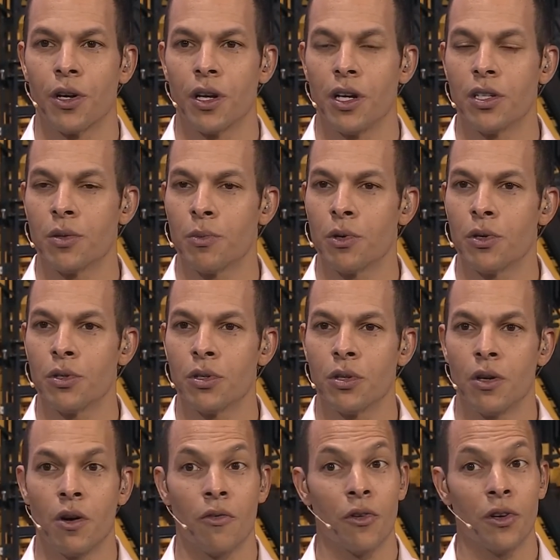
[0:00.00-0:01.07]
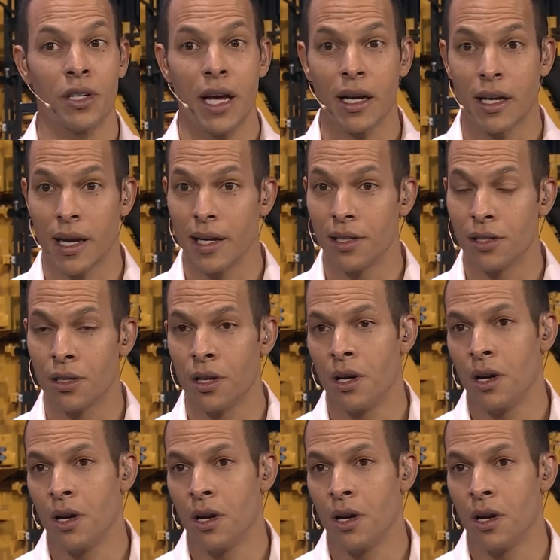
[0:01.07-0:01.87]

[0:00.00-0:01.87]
customers for decades